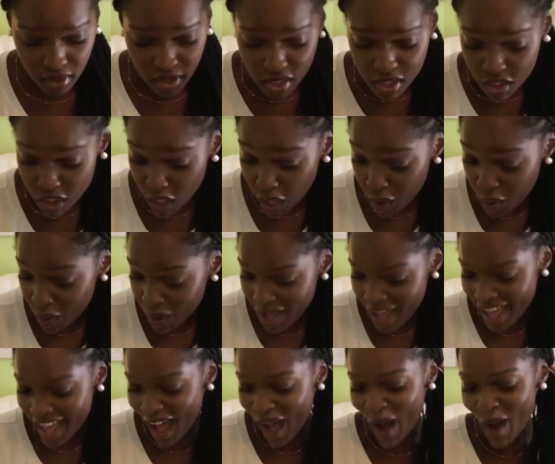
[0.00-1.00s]
So,
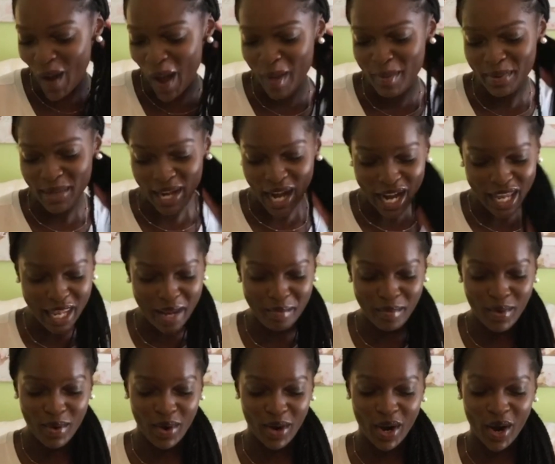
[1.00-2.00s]
I put, are they
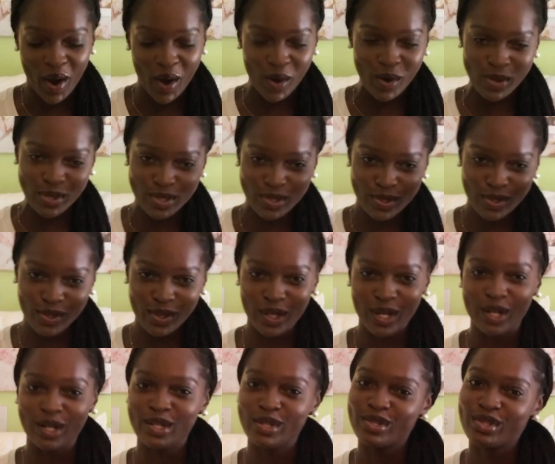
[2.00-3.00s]
more old school or
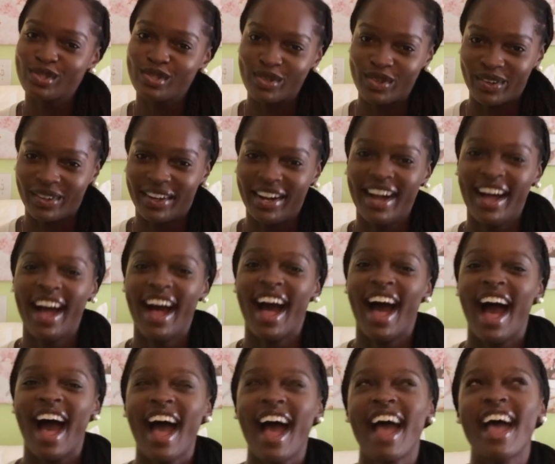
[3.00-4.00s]
new school?
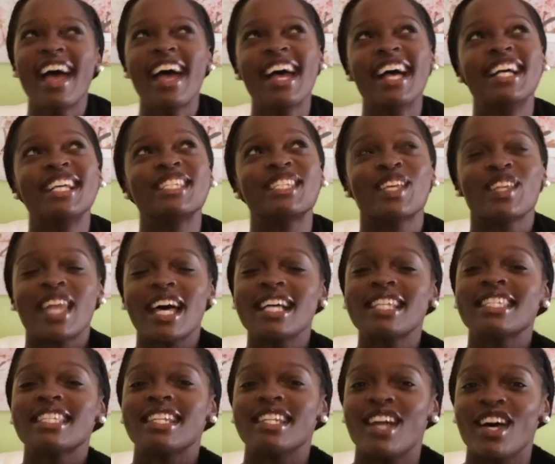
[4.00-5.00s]
So
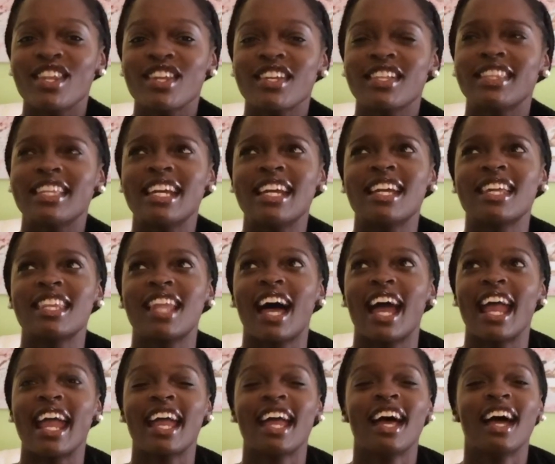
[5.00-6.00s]
that's another thing.
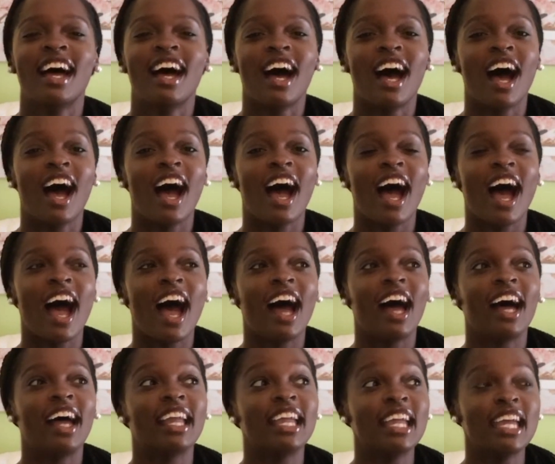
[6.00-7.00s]
Like,
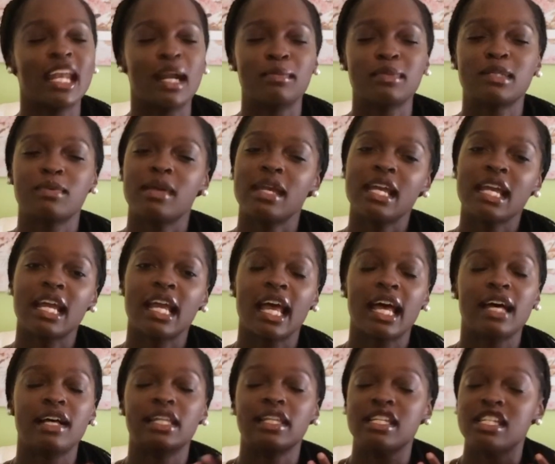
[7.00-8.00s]
again, I'm speaking
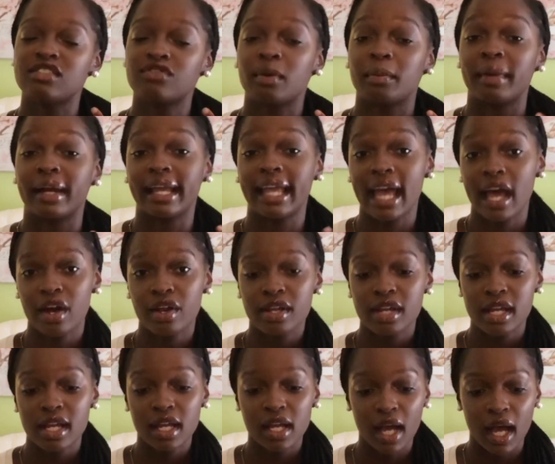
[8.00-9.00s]
at least from an
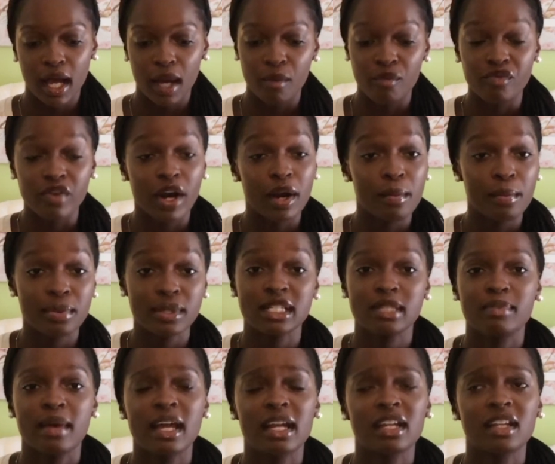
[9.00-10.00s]
accounting firm
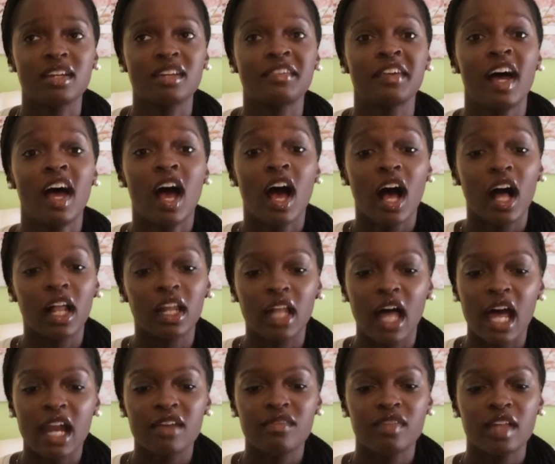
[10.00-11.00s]
perspective. A
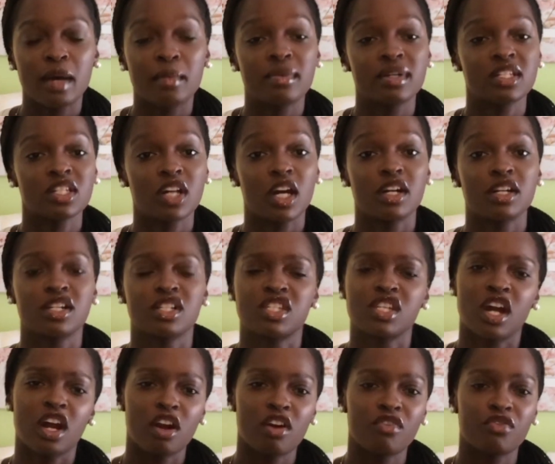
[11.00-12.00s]
lot of them are starting to
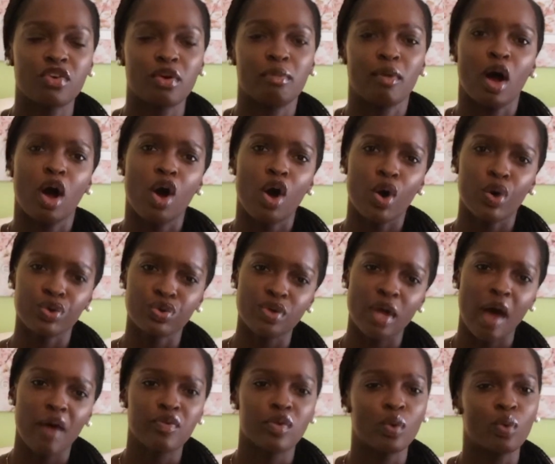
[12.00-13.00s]
turn from, oh, you
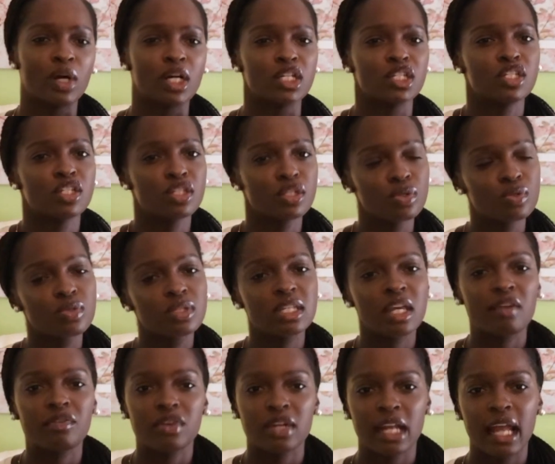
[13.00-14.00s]
have to wear suits
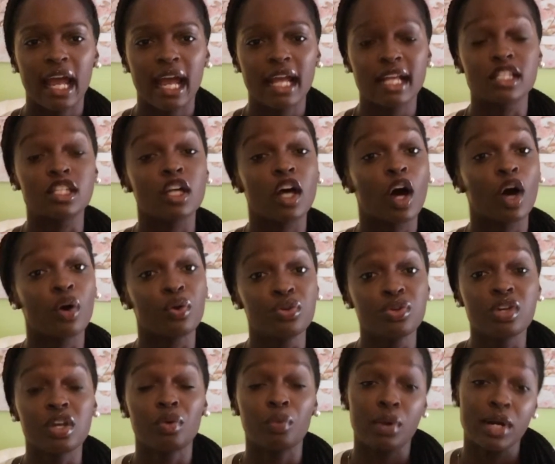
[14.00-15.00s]
every day, to, oh, you
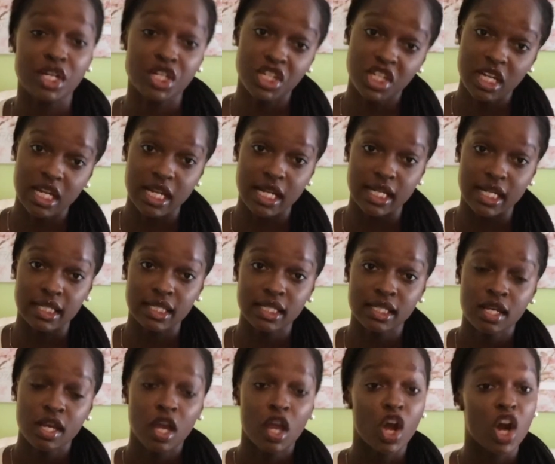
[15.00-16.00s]
can wear jeans
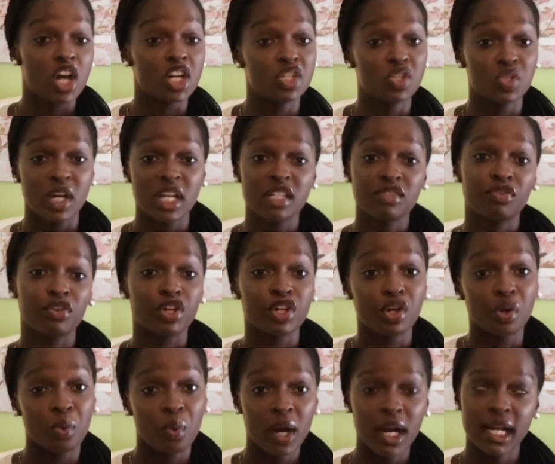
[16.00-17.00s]
or dress for your
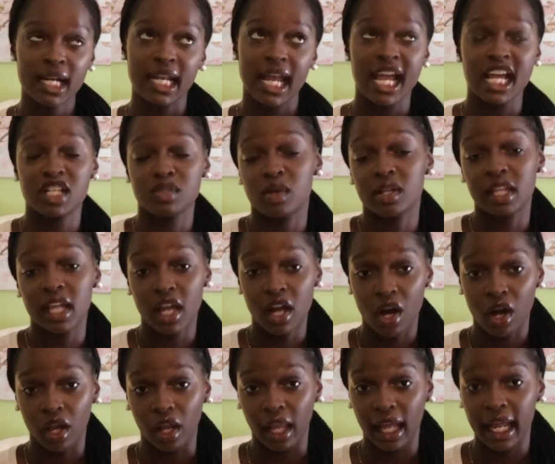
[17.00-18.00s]
work day is what they
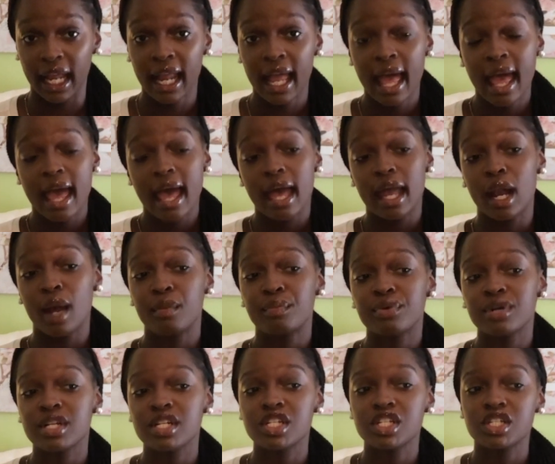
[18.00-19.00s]
call it. And I'm
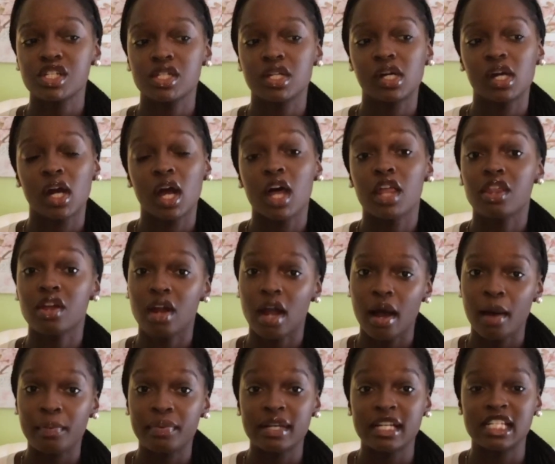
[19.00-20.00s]
pretty sure other
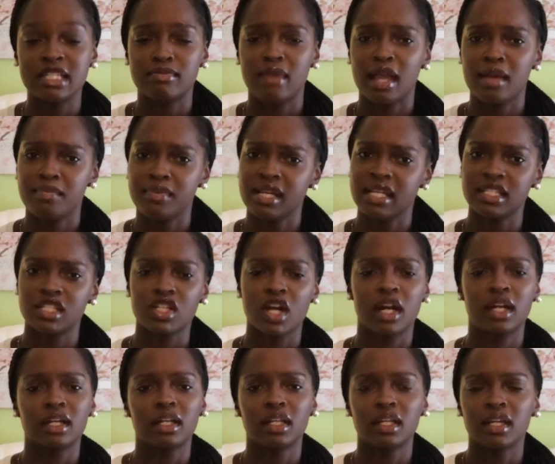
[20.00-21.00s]
companies may be
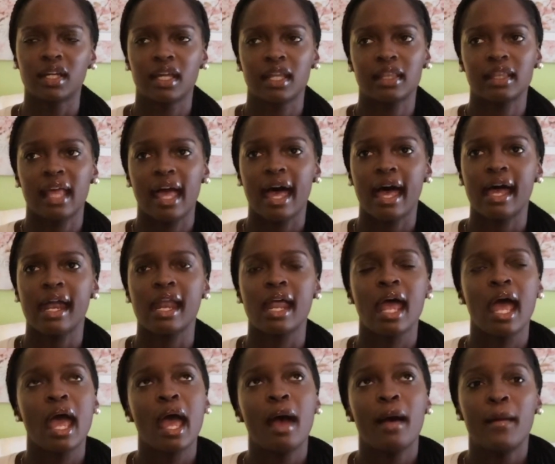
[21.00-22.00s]
starting to look at that.
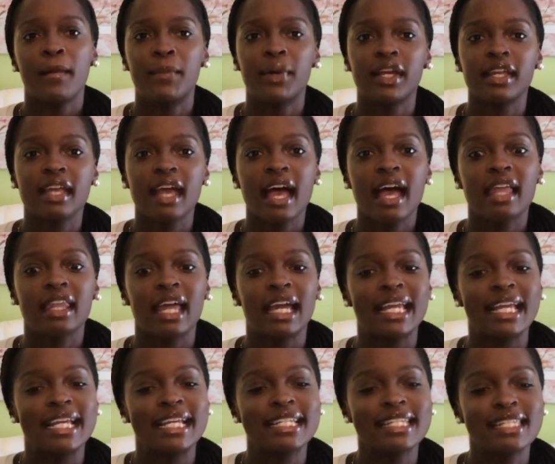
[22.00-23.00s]
But yeah,
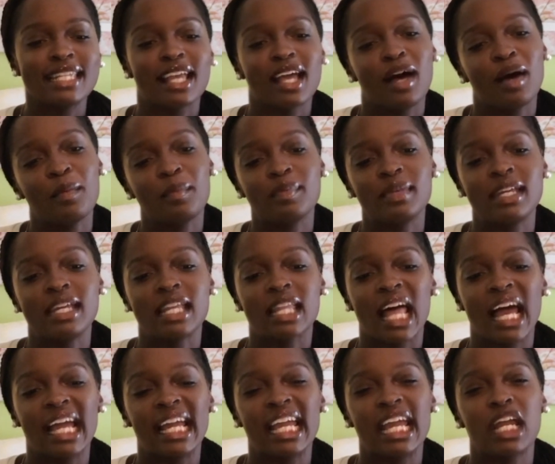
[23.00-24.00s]
like, is the company
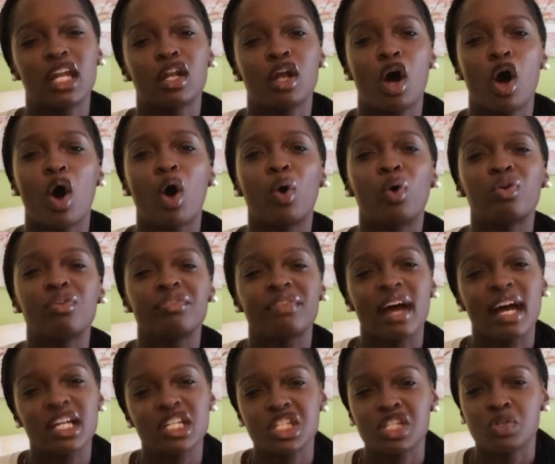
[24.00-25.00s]
like in the old
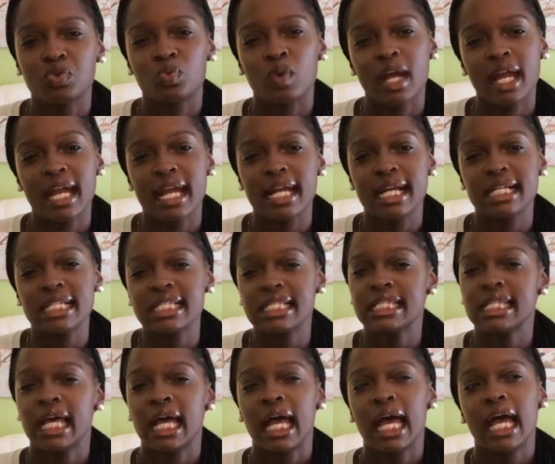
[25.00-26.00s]
fashioned ways?
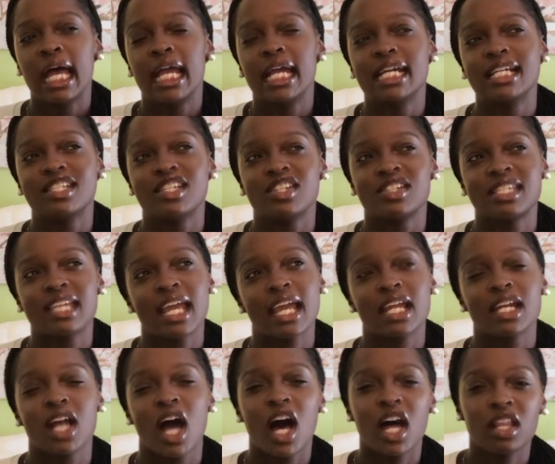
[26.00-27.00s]
Is their
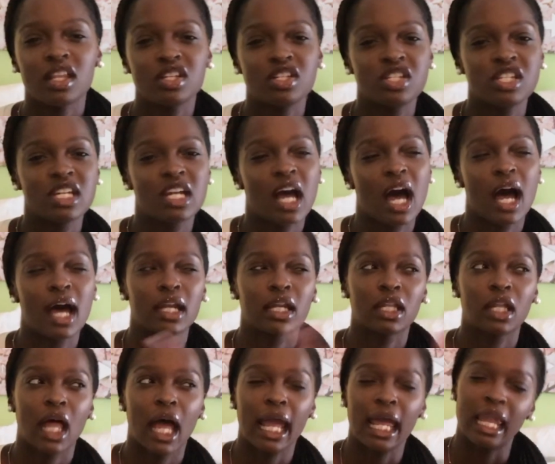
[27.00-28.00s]
technology kind of
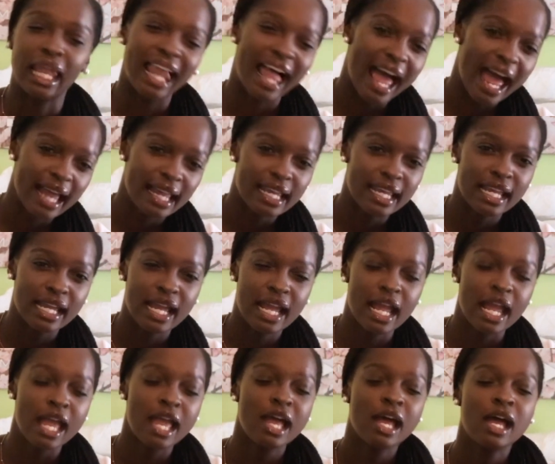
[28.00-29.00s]
like
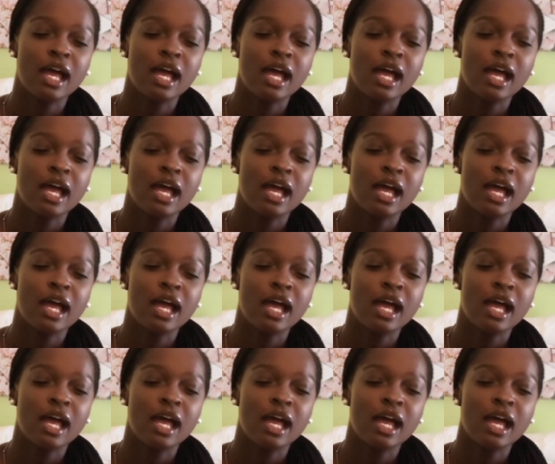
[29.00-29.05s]
lagging?